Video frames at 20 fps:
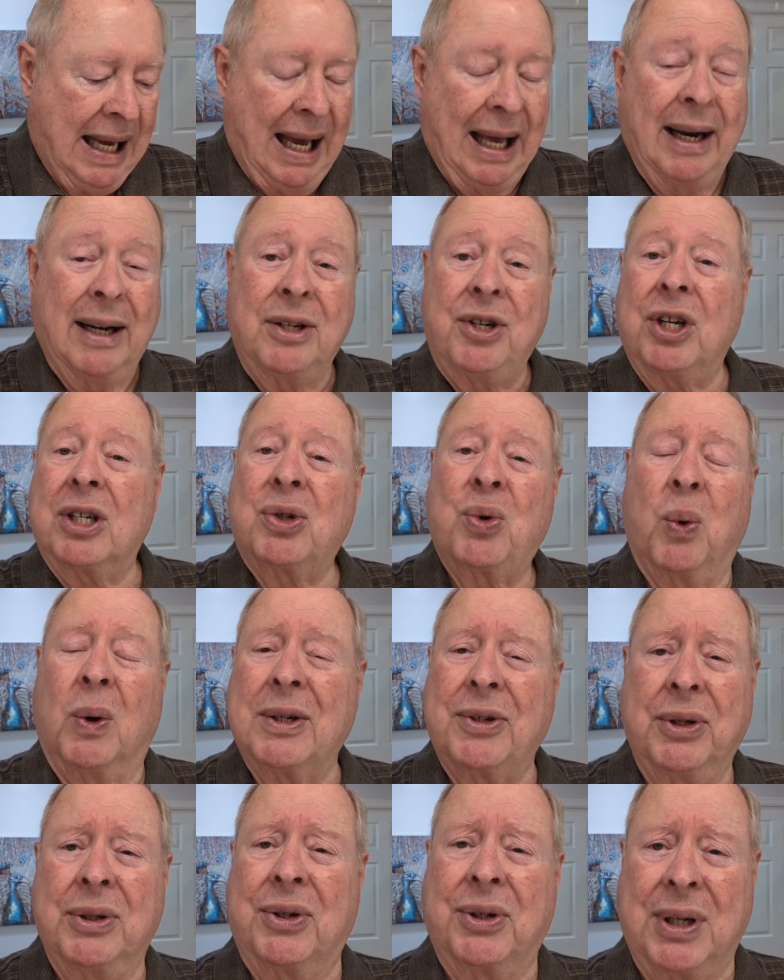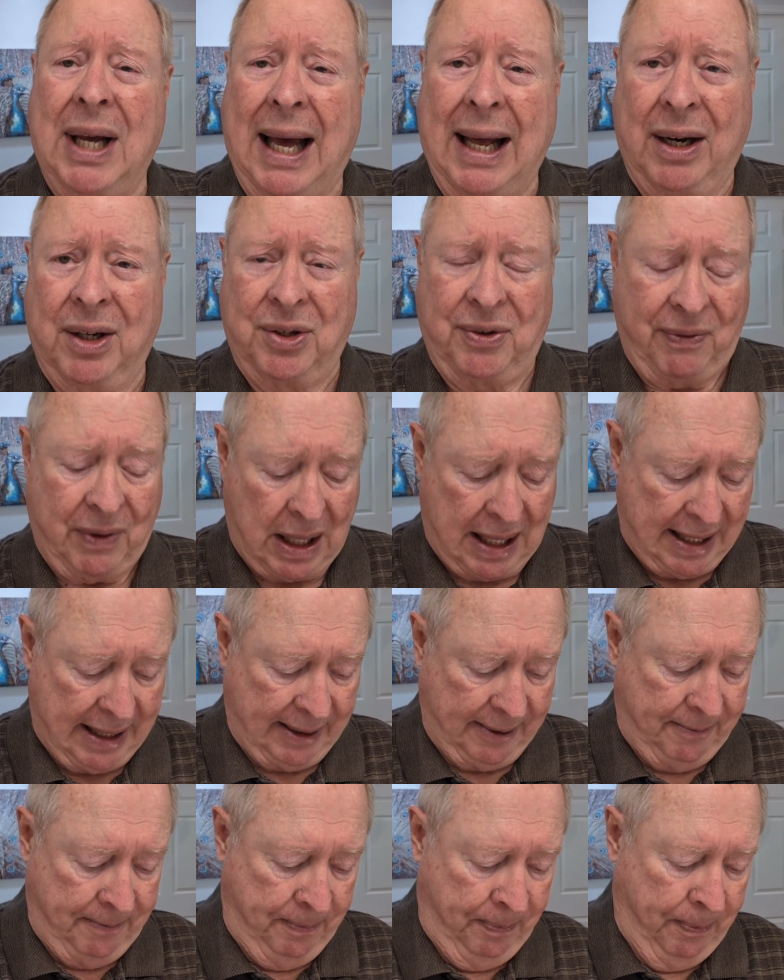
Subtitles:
and I just wasn't satisfied.